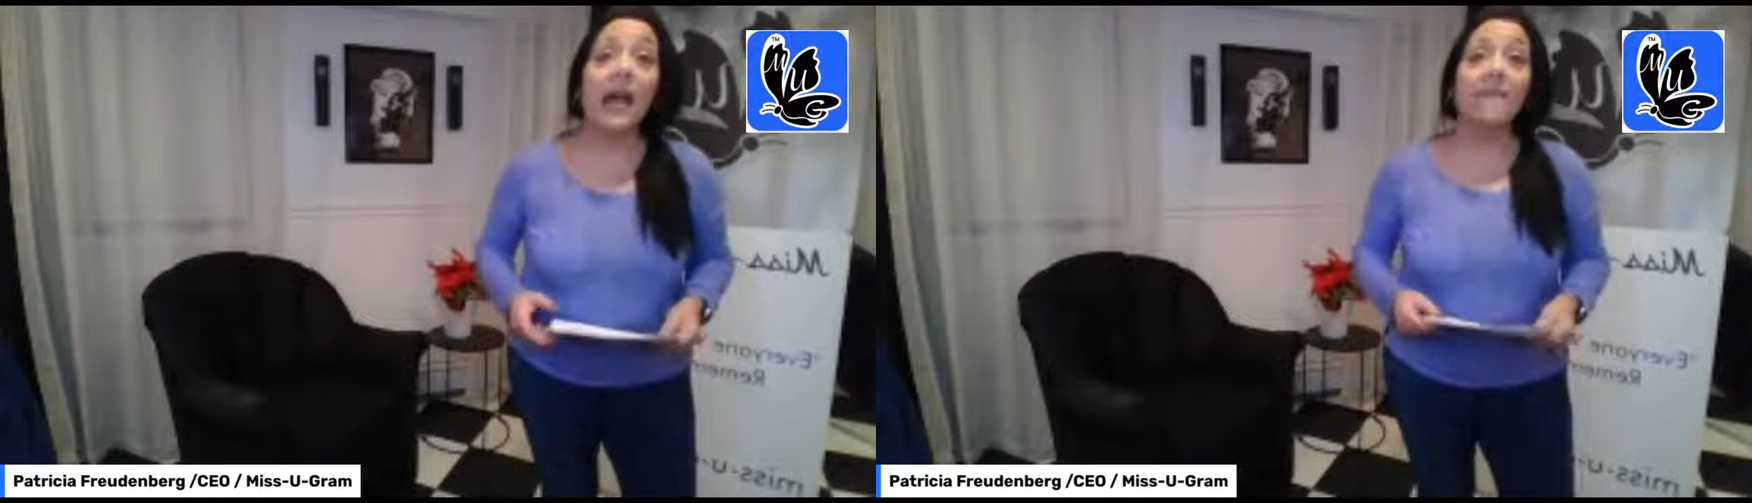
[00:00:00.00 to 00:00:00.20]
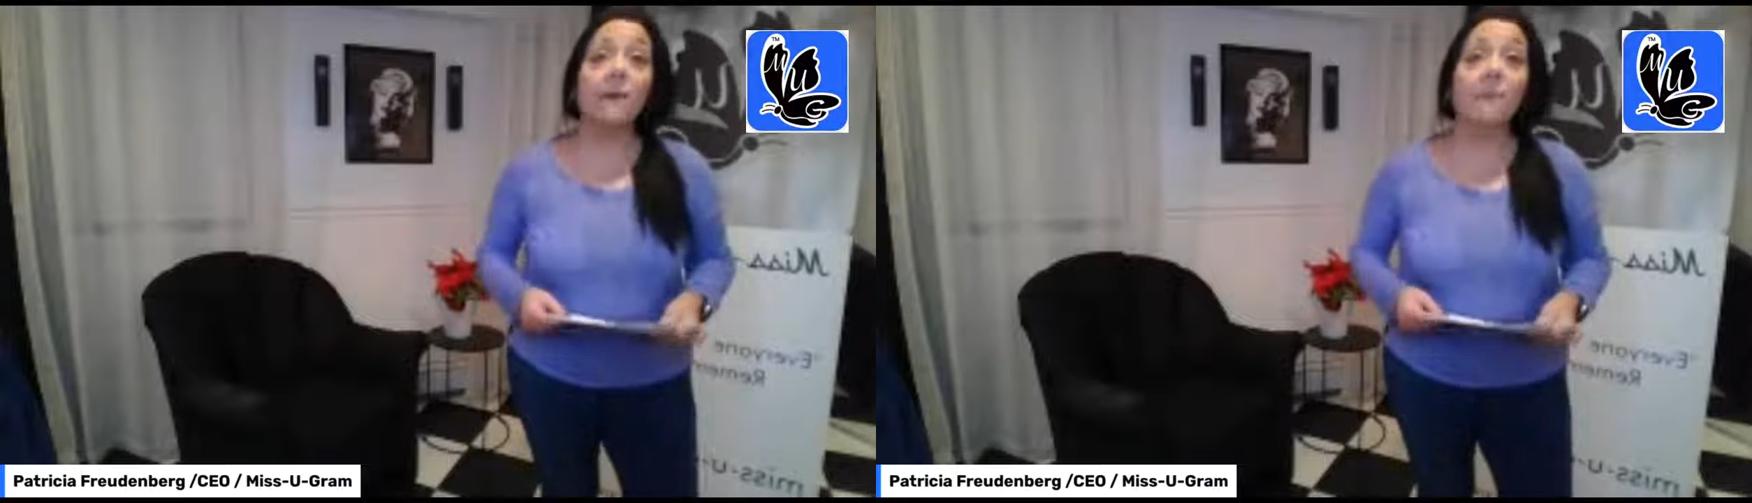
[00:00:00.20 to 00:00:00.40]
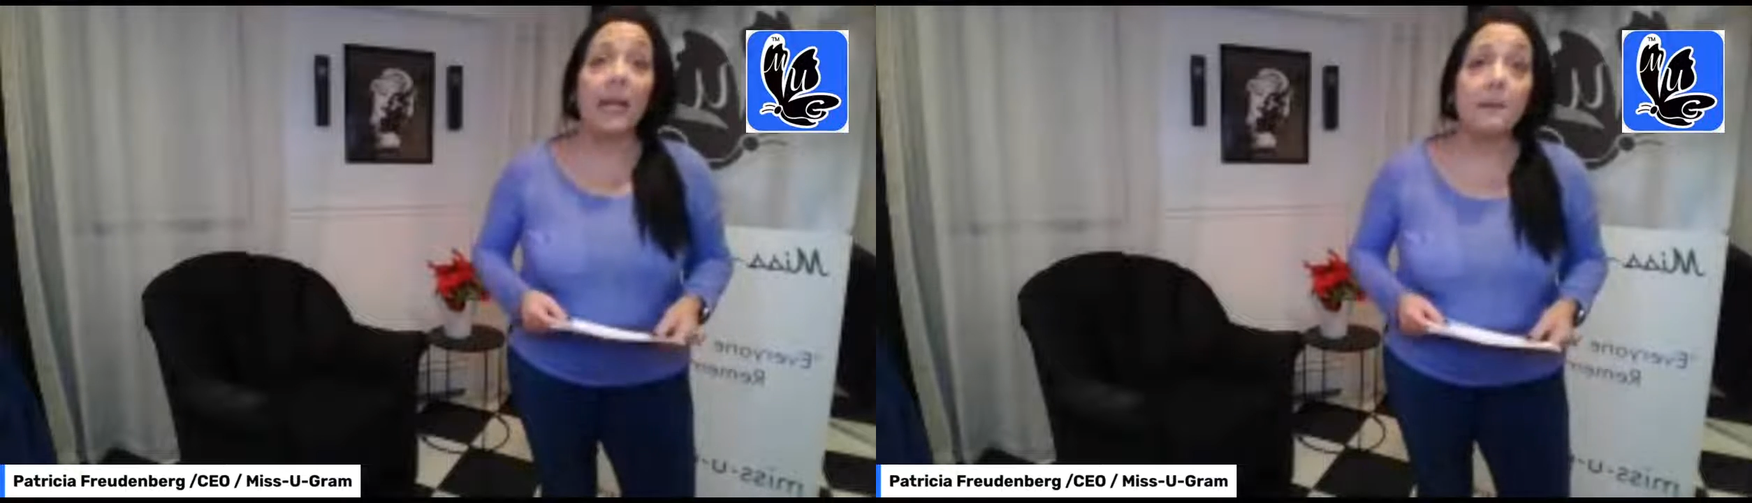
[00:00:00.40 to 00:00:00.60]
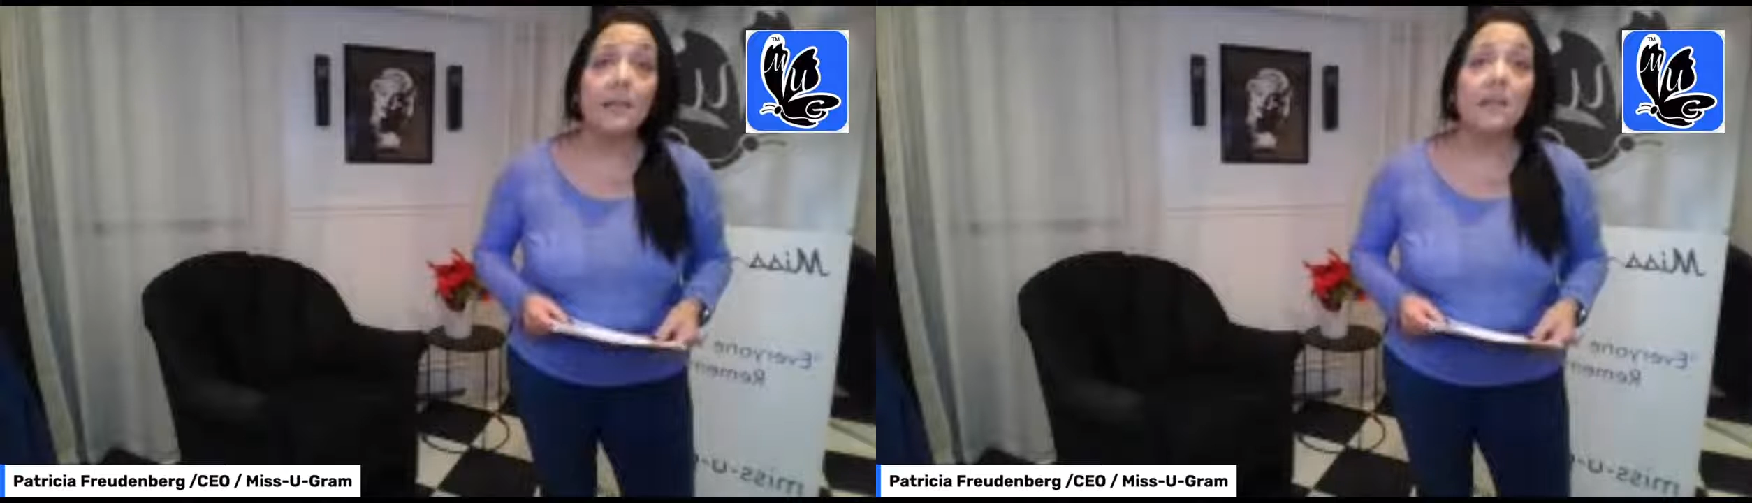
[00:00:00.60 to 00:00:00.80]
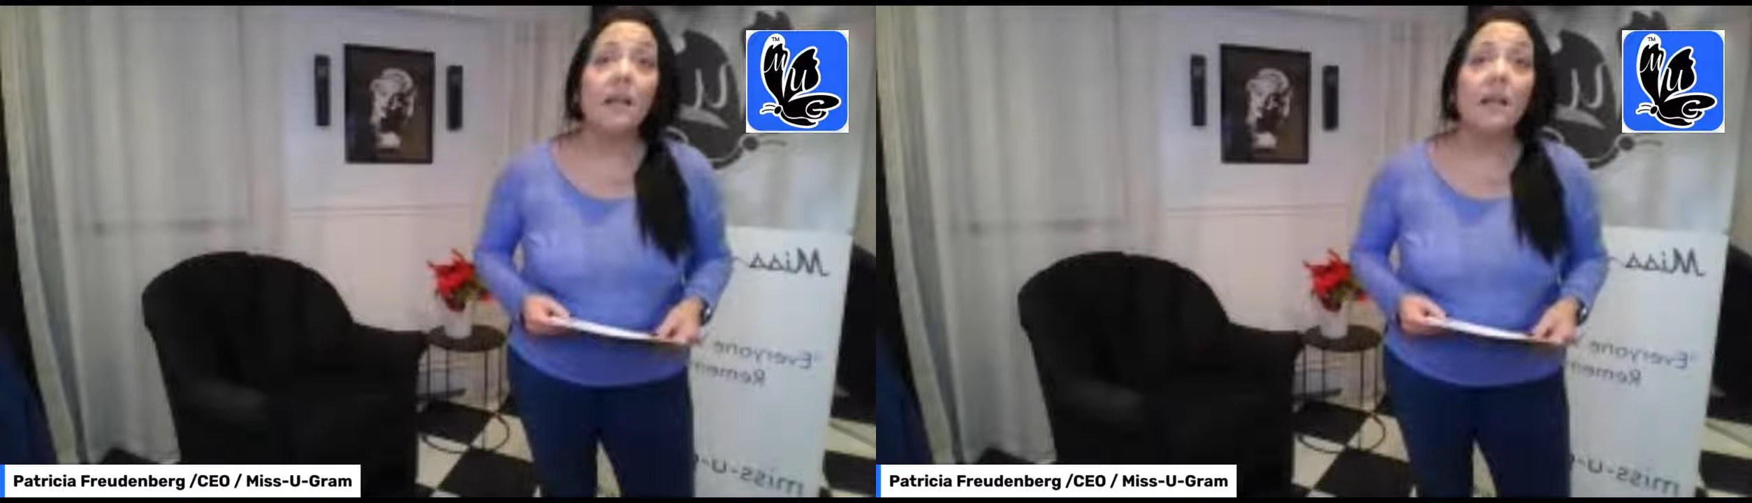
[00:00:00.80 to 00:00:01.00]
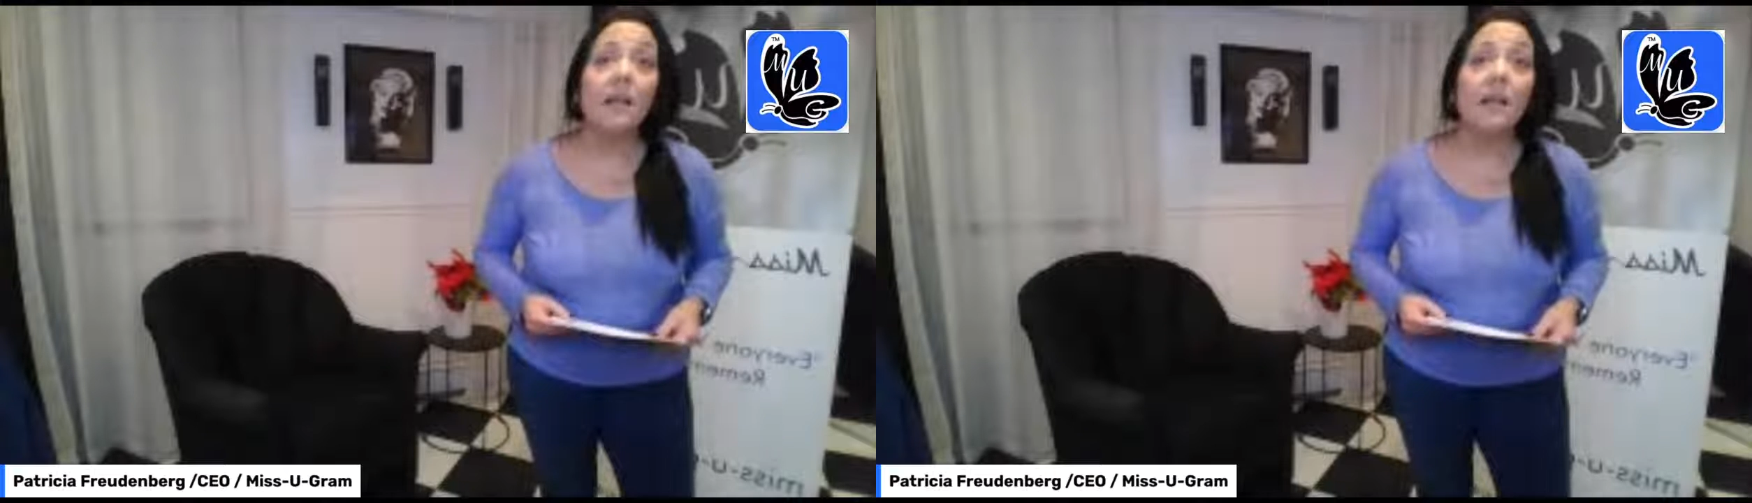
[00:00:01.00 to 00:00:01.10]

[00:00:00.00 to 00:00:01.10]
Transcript: having babies.